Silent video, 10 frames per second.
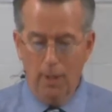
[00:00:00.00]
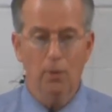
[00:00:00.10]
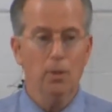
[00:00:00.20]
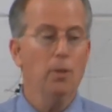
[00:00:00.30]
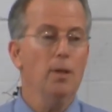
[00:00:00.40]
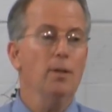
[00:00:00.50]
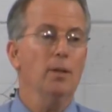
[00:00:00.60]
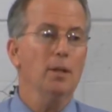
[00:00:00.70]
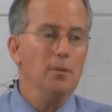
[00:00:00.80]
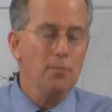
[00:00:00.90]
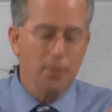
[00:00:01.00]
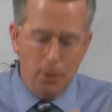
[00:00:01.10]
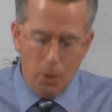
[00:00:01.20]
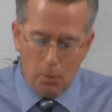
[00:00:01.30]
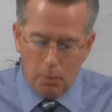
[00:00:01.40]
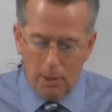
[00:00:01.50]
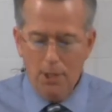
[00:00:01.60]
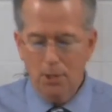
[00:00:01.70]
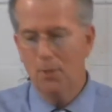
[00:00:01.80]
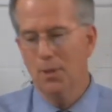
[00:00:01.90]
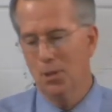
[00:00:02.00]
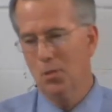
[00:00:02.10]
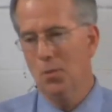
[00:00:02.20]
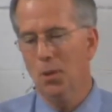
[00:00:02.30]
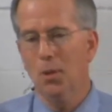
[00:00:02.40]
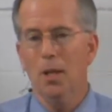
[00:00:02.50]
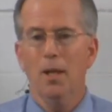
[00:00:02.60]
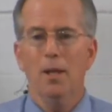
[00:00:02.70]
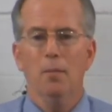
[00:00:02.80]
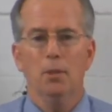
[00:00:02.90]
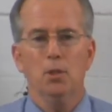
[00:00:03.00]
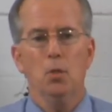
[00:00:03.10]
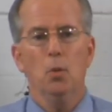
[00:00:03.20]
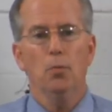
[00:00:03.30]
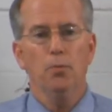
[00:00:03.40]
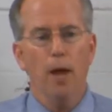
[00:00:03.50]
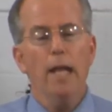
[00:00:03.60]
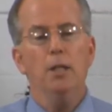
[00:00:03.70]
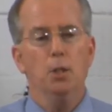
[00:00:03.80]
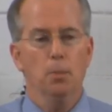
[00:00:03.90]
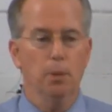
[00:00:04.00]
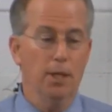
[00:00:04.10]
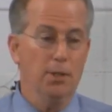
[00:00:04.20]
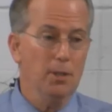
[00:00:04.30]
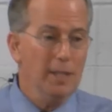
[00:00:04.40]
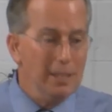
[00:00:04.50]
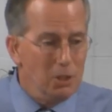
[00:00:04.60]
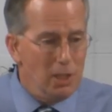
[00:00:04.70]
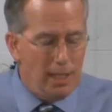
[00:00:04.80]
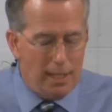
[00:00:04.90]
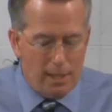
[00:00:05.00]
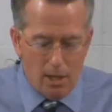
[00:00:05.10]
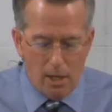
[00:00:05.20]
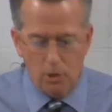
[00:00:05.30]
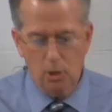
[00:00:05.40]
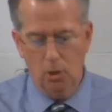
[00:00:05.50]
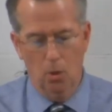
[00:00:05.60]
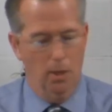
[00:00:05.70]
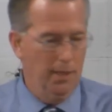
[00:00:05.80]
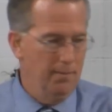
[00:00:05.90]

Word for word: You'll no longer live for your own pleasure in this world, but you will find your pleasure in seeking God's glory.